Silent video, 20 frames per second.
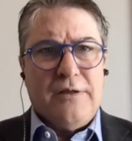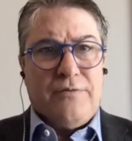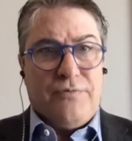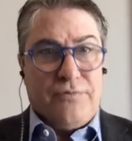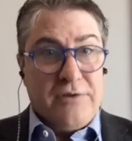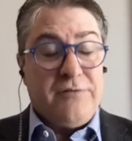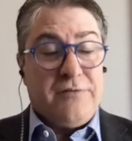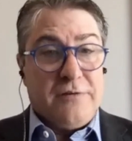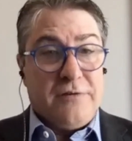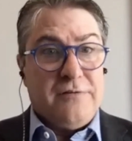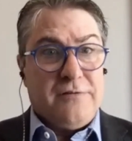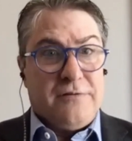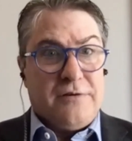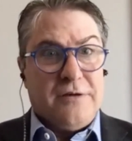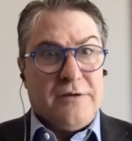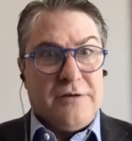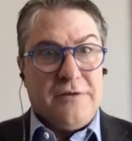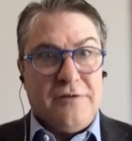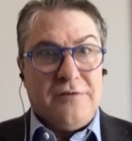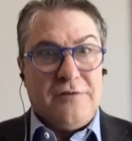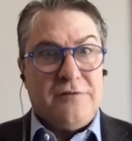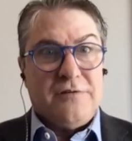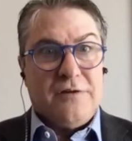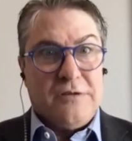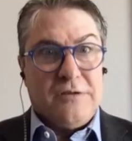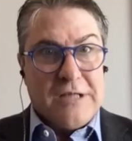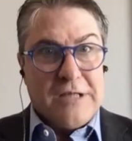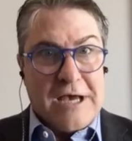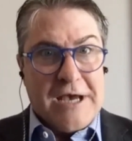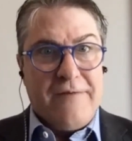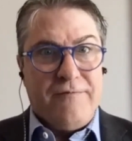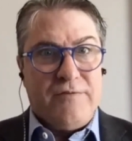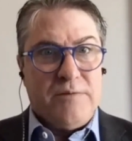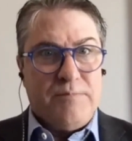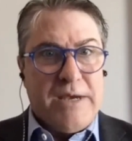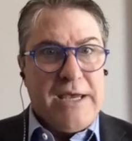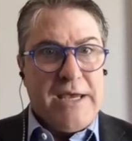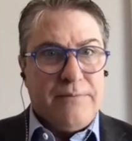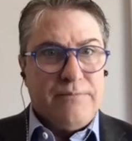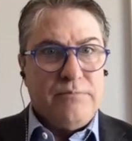This is a live
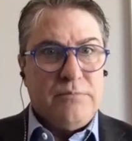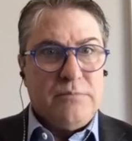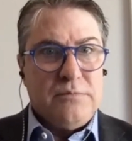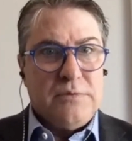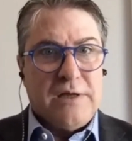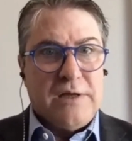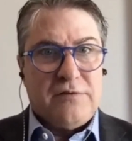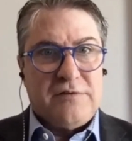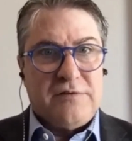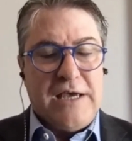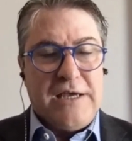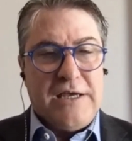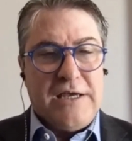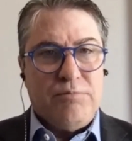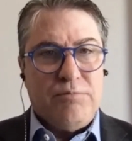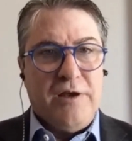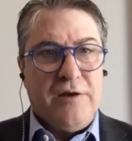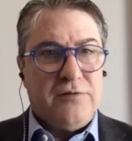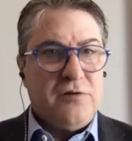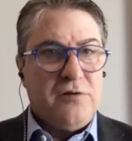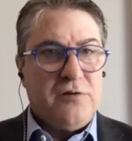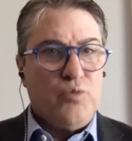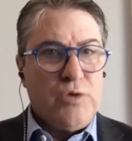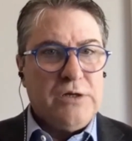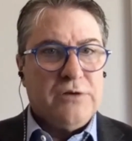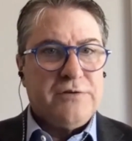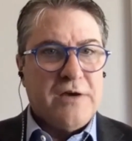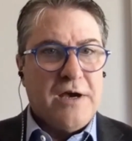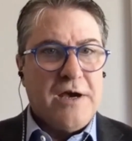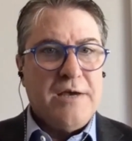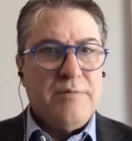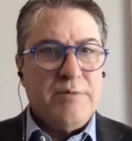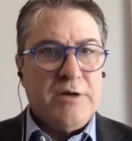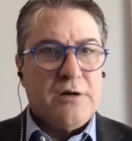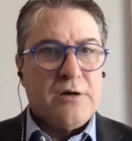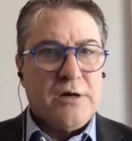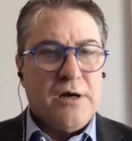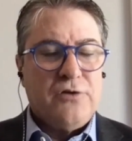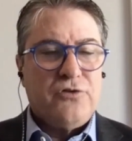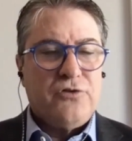debate that's taking place in real time in our
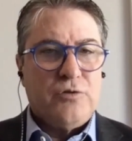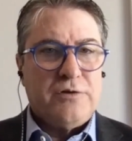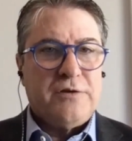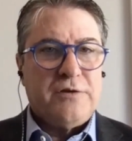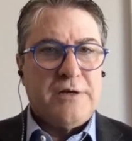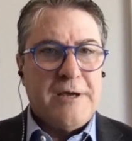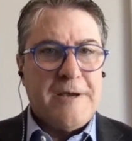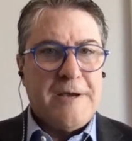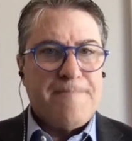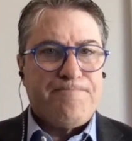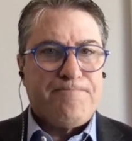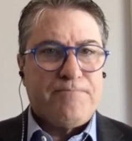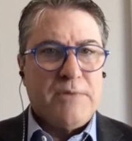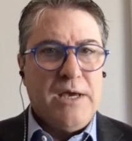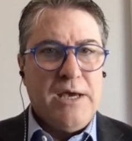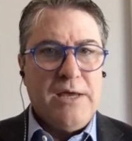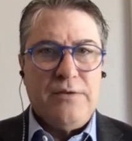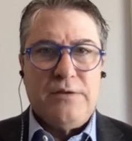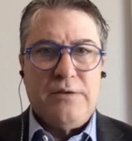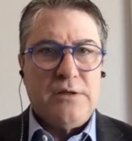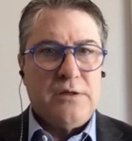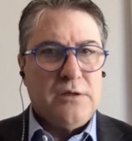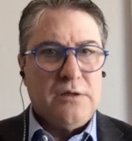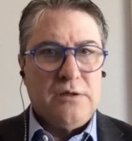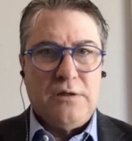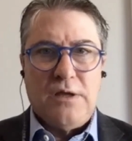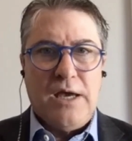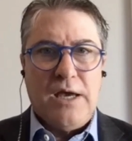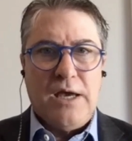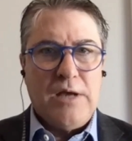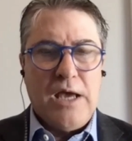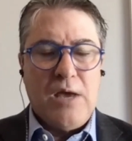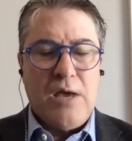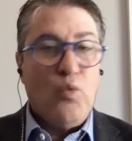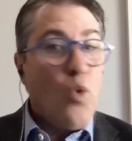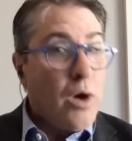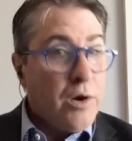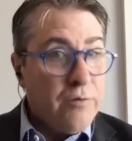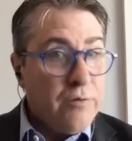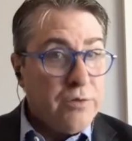country today. And
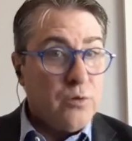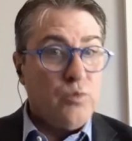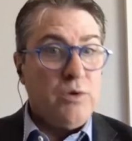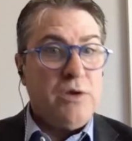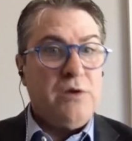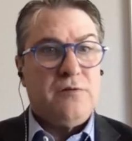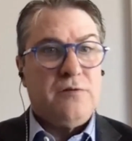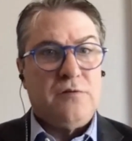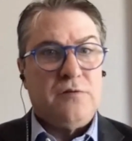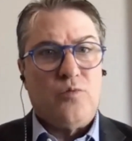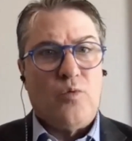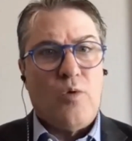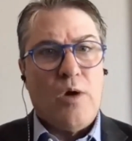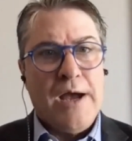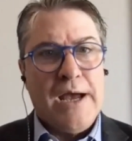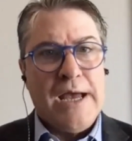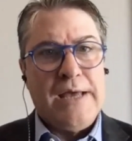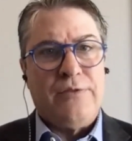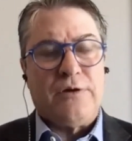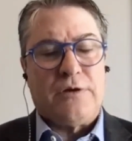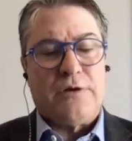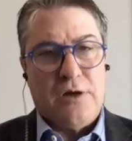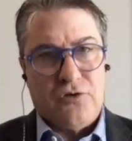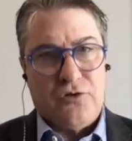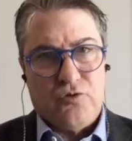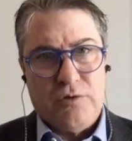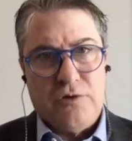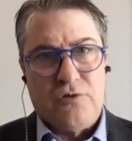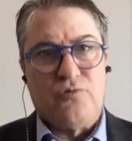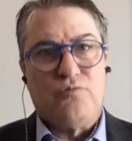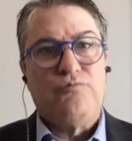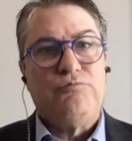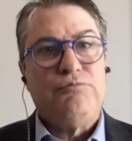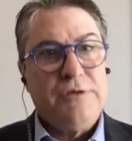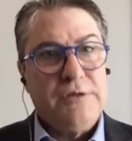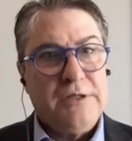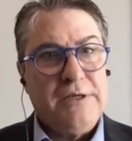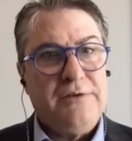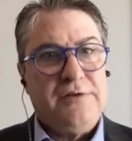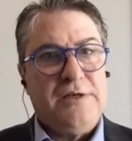one of the reasons why the country is
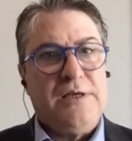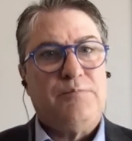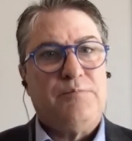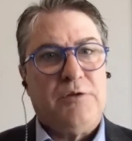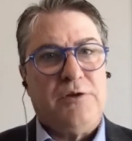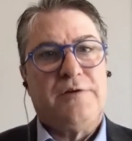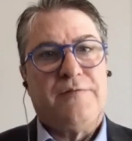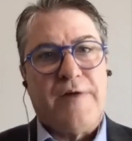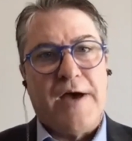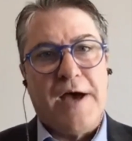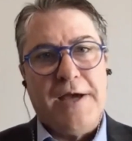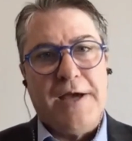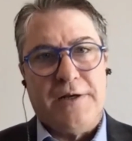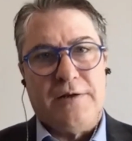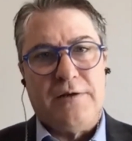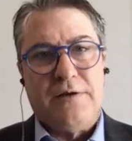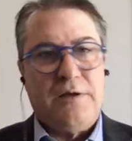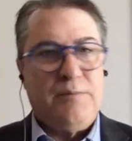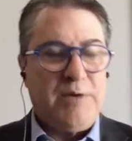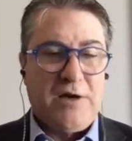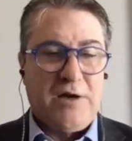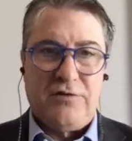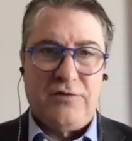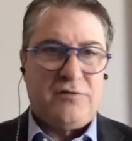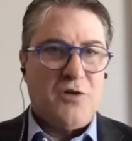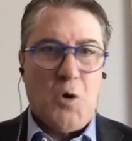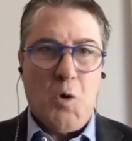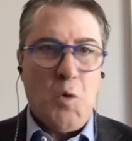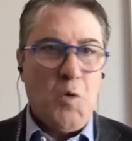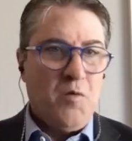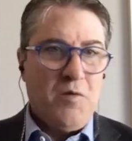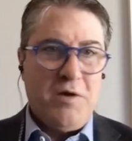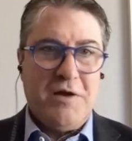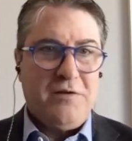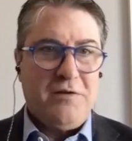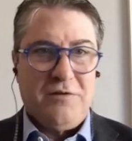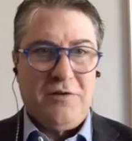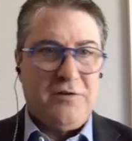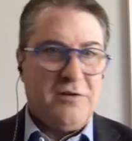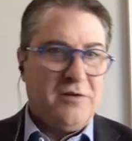really deeply divided, because it's
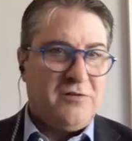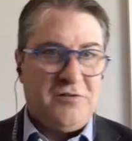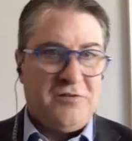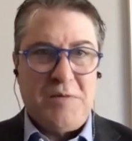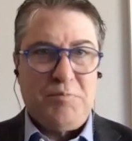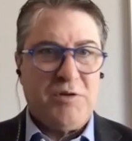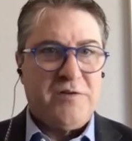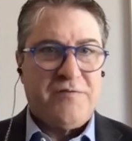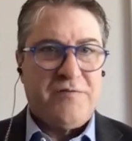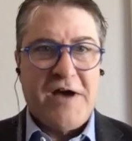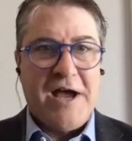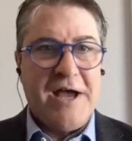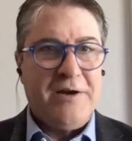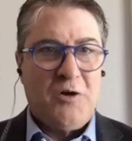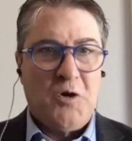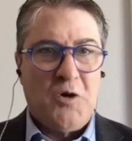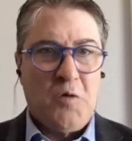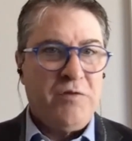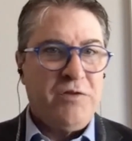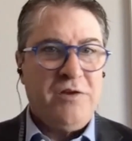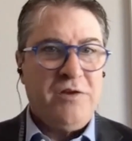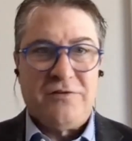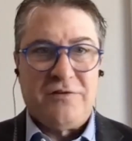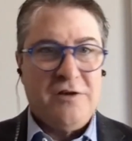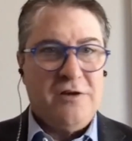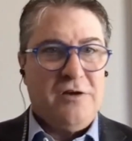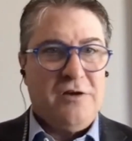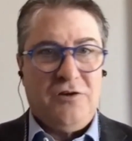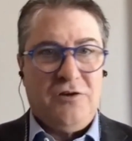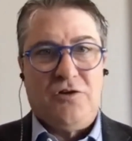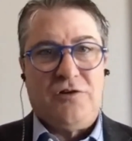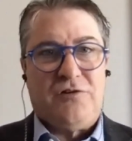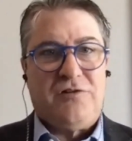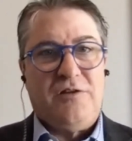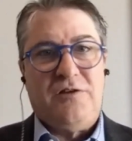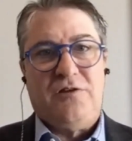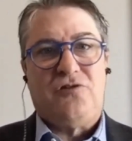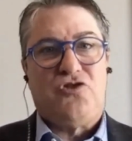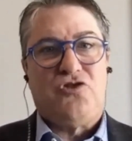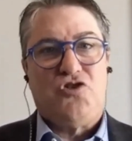deeply divided over these, you could say,
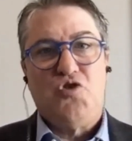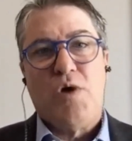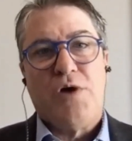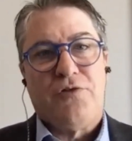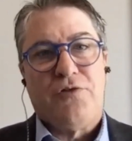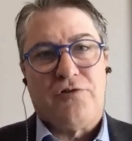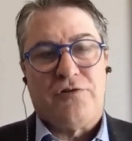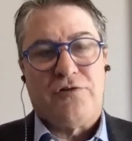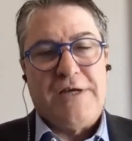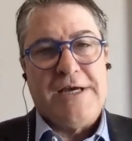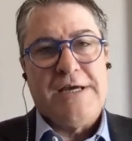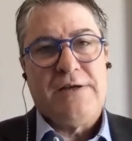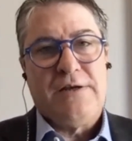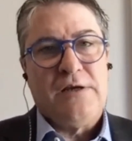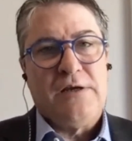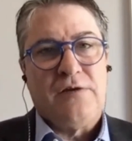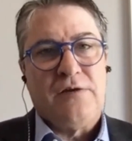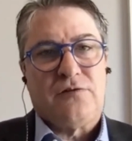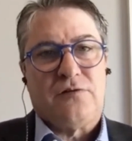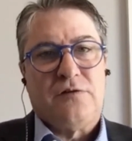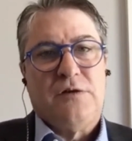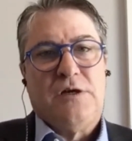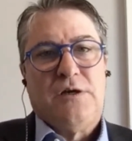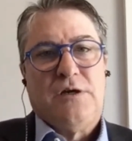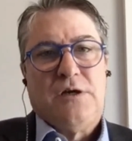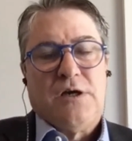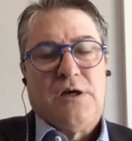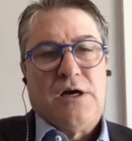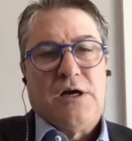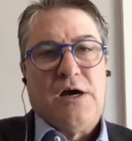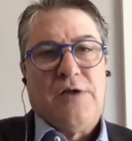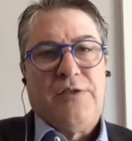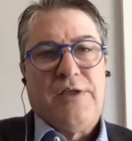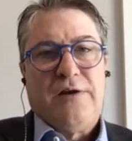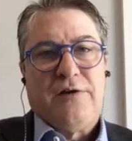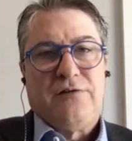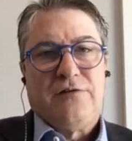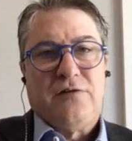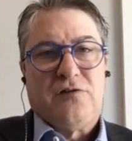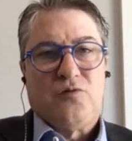these two understandings that
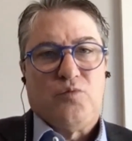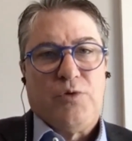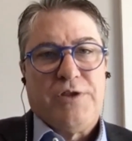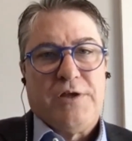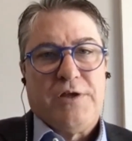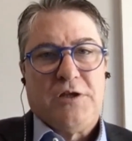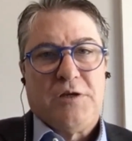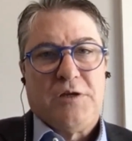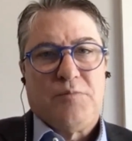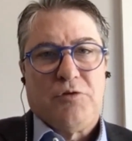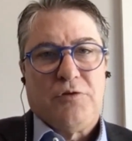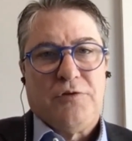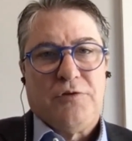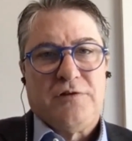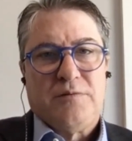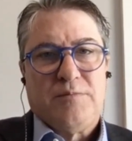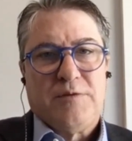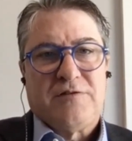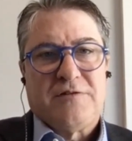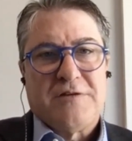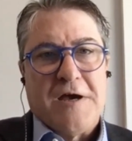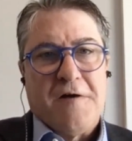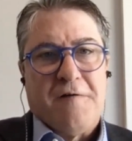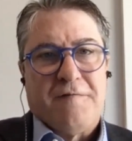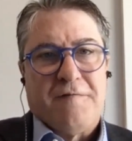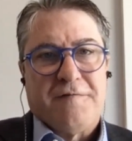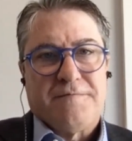exist within liberalism itself.